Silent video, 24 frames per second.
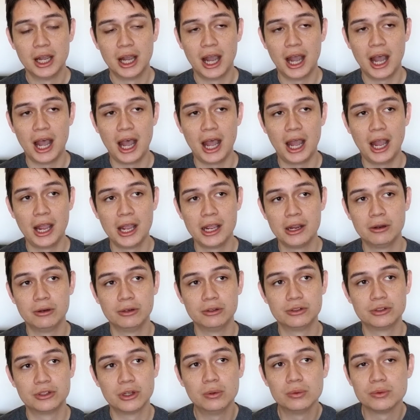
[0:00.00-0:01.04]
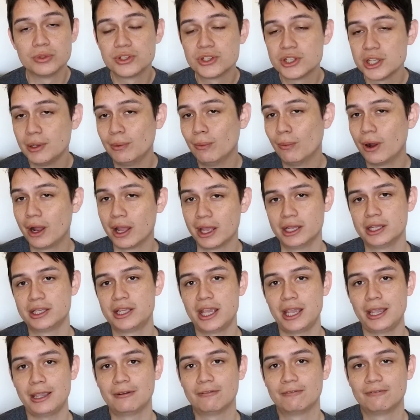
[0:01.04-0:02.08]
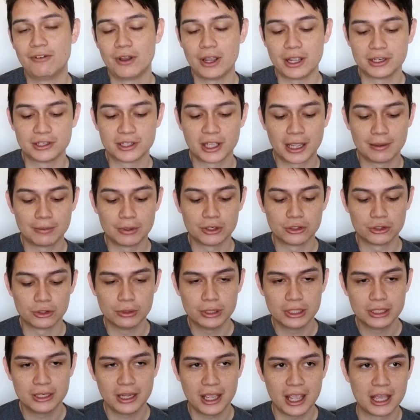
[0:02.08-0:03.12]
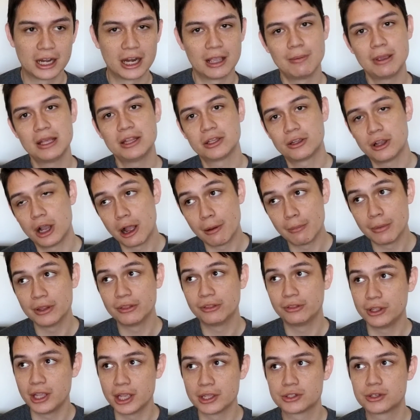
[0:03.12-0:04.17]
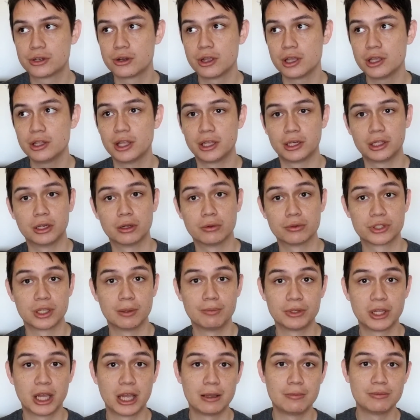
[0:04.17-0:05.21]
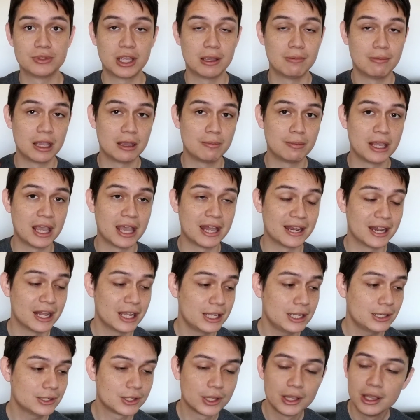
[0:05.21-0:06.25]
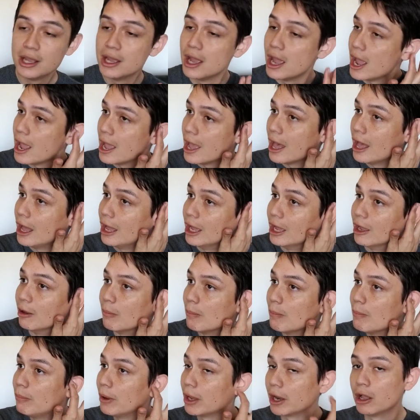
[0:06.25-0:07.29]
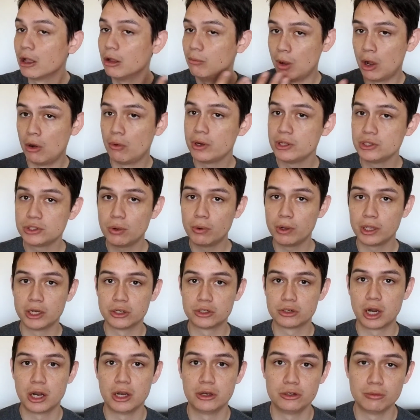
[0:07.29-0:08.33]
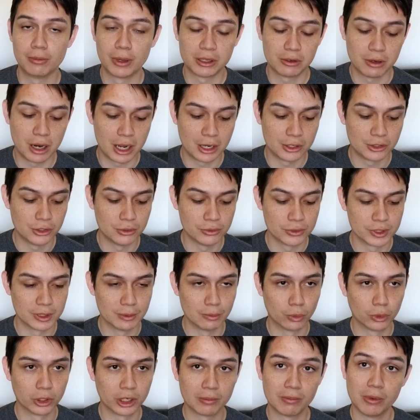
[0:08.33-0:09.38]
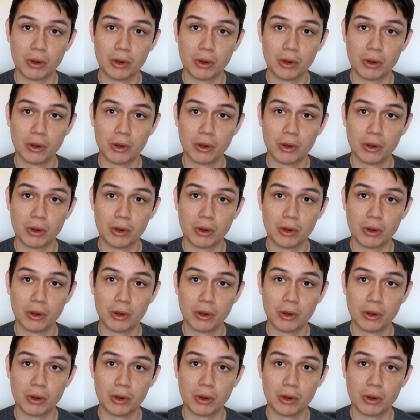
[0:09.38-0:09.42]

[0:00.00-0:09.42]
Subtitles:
I don't see why I can't find time to do it. And I made the comment yesterday that, sometimes it may be at night, but I'm always going to try to do my gratitudes in the morning.